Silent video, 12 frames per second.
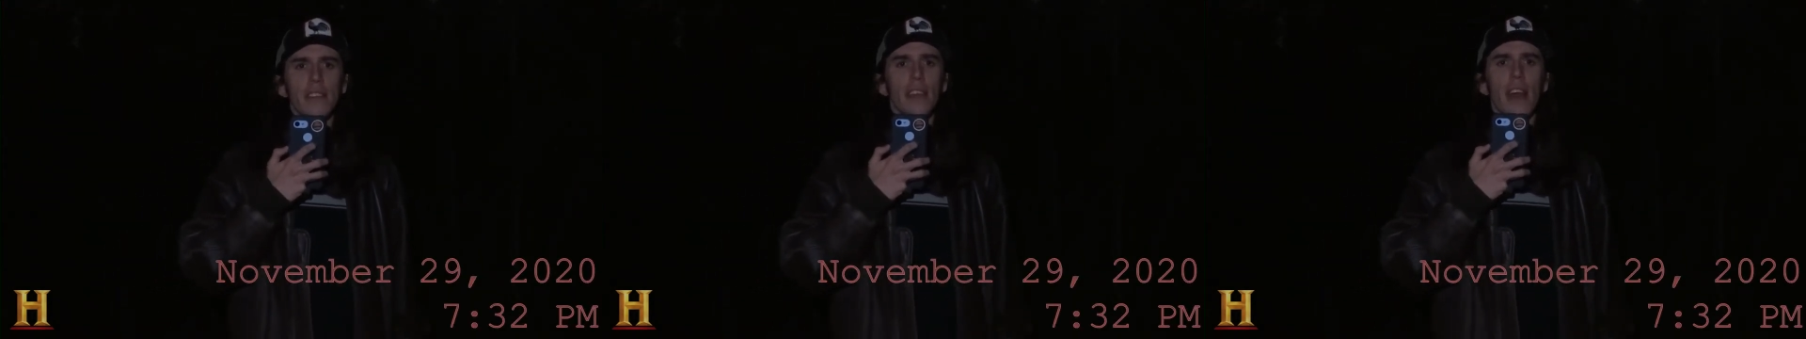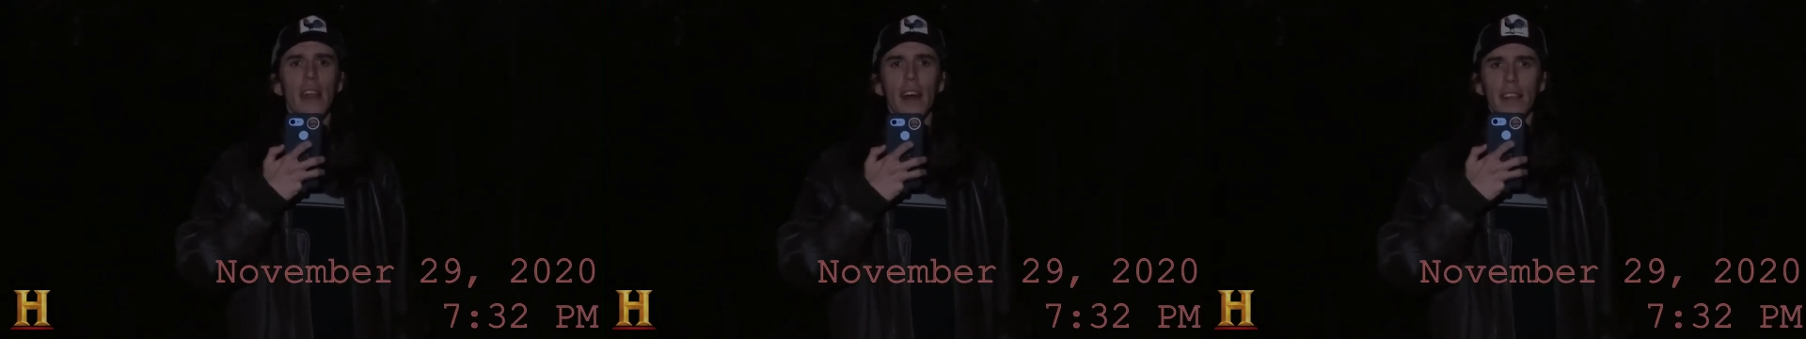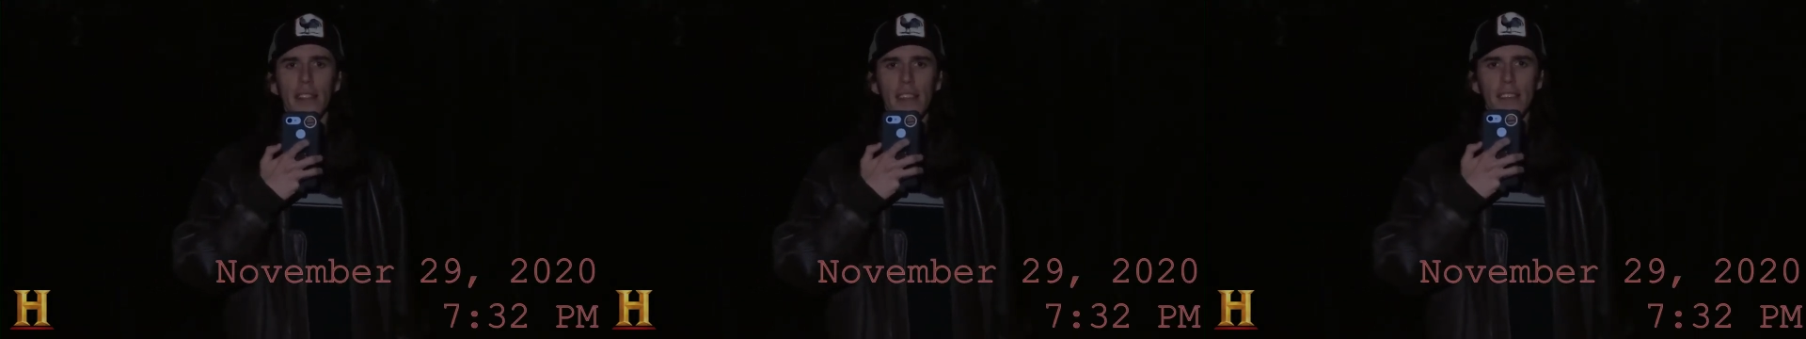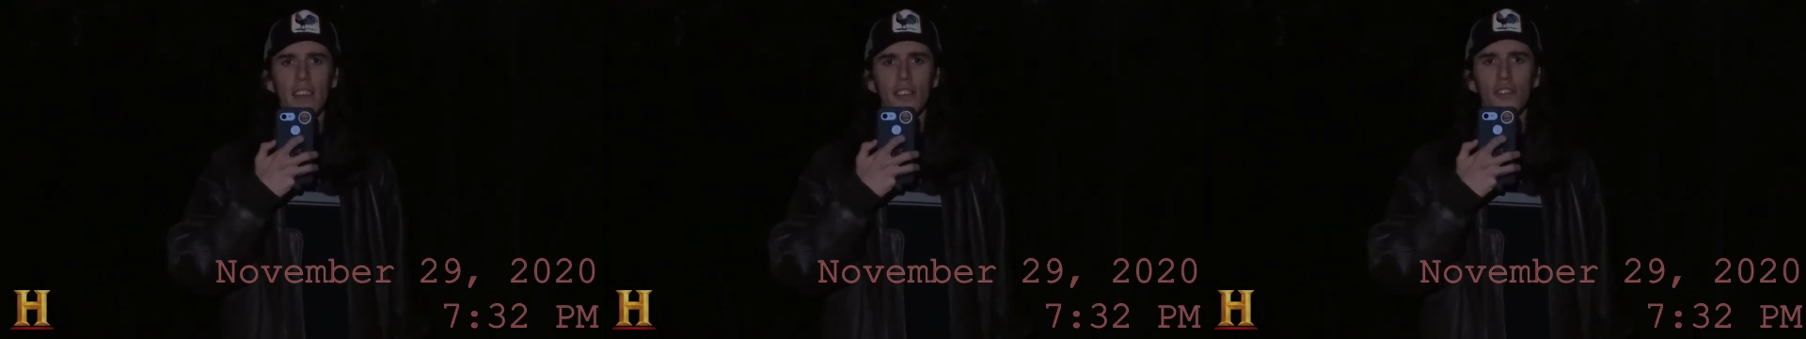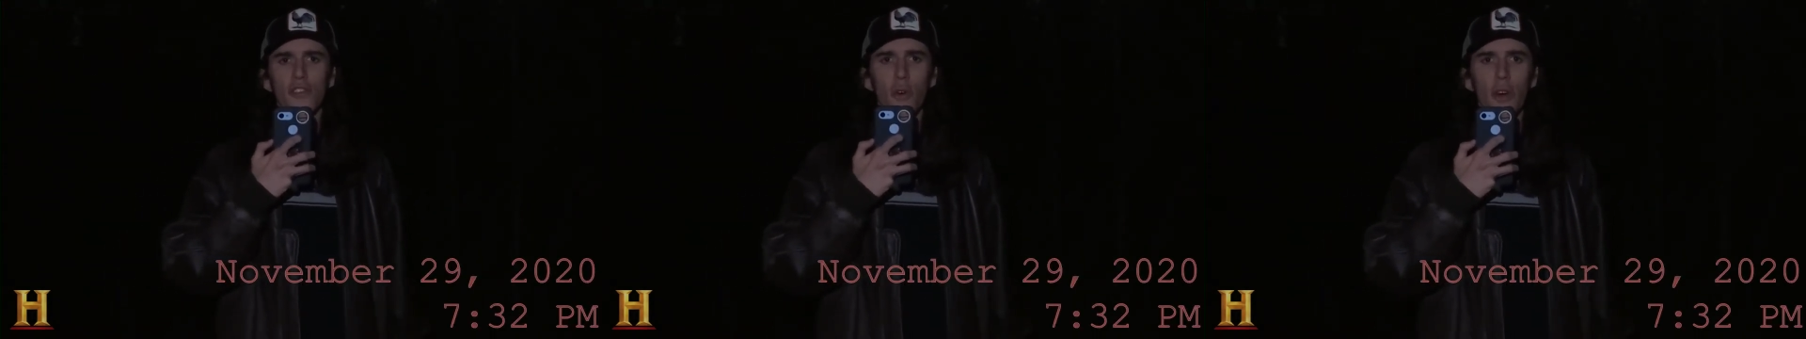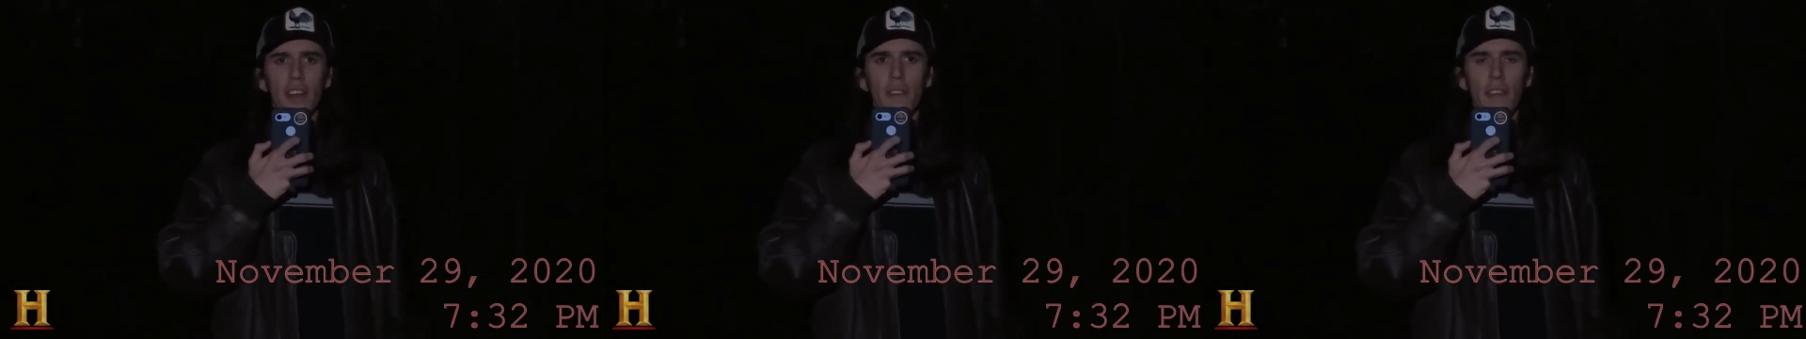and on this
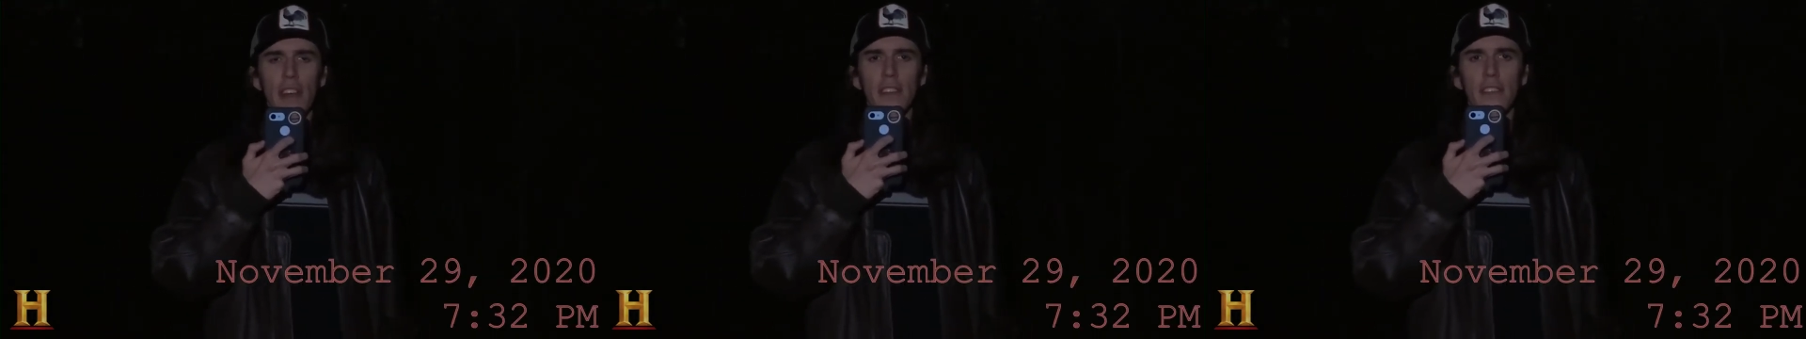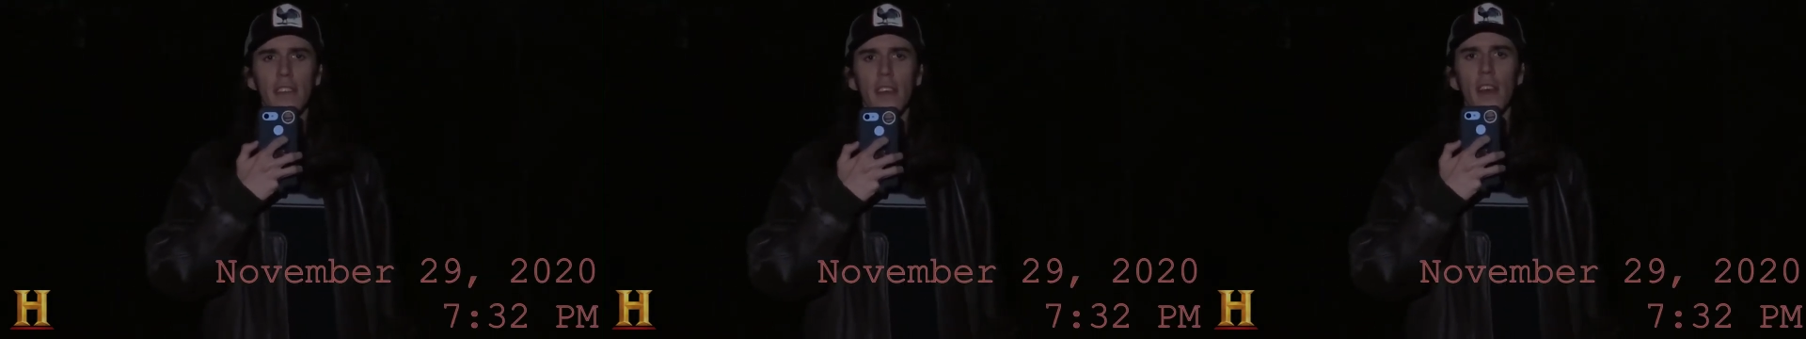historic event,